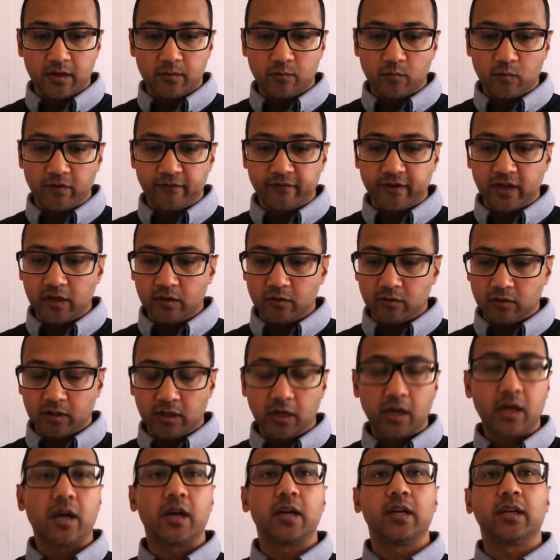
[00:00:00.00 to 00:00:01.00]
and what they look
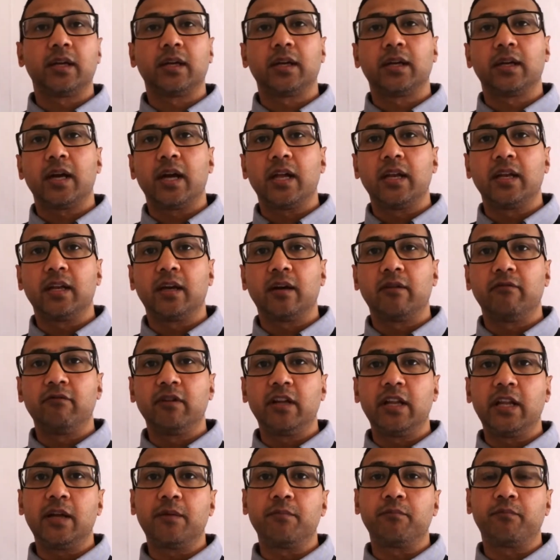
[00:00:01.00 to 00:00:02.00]
like, and I'm
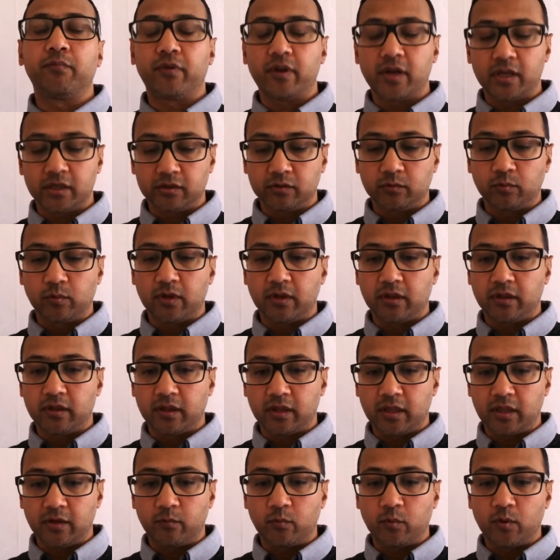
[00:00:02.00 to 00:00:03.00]
really impressed with
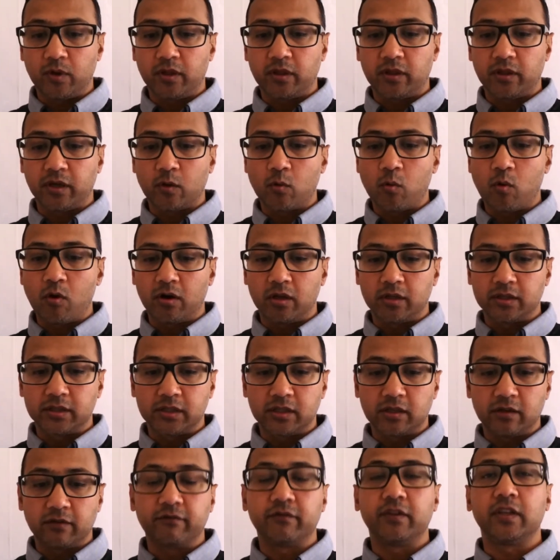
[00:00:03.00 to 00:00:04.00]
the
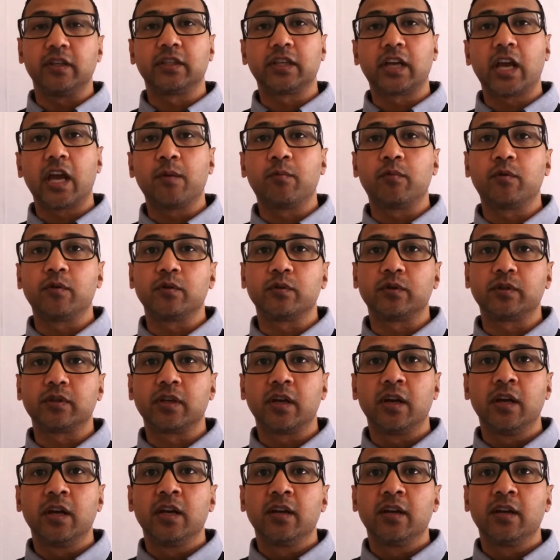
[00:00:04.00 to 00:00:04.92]
quality of these cables.